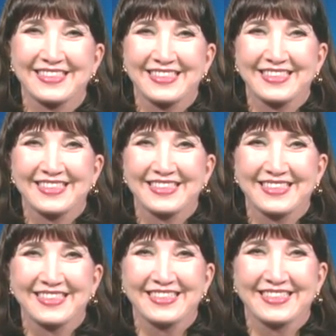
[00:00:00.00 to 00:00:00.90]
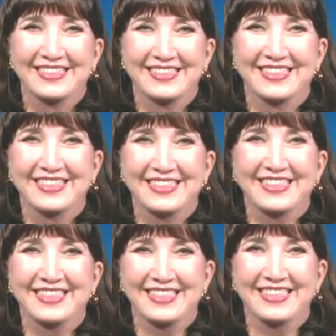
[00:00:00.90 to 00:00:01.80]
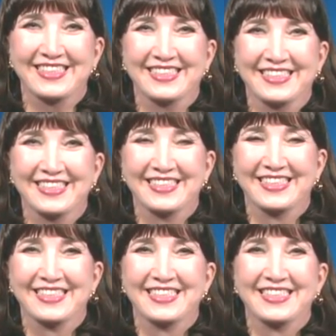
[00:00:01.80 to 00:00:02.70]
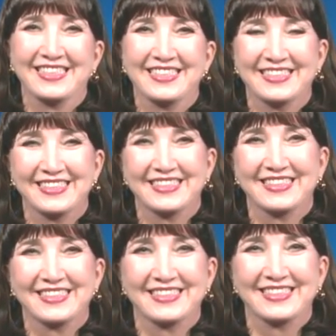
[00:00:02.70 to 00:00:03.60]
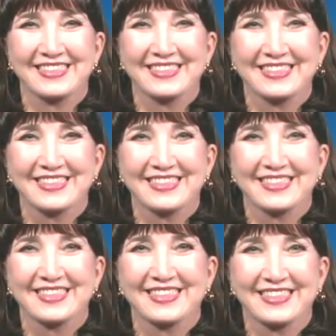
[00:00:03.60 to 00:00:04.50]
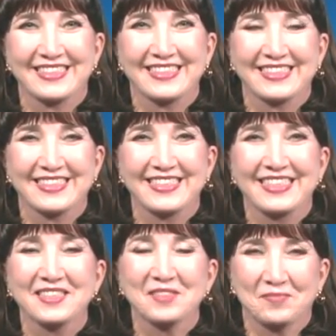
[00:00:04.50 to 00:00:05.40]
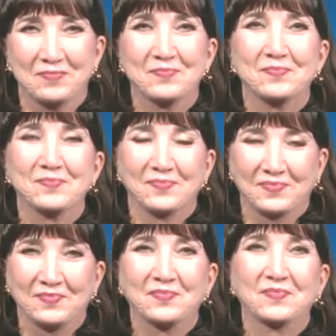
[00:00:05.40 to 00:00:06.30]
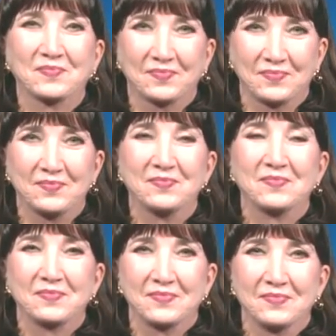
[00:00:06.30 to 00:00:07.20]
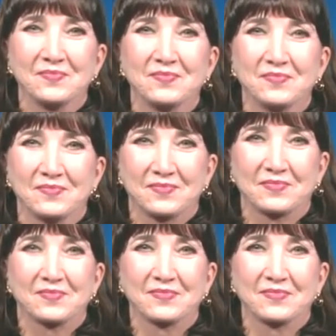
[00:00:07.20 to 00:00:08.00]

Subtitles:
(not speaking)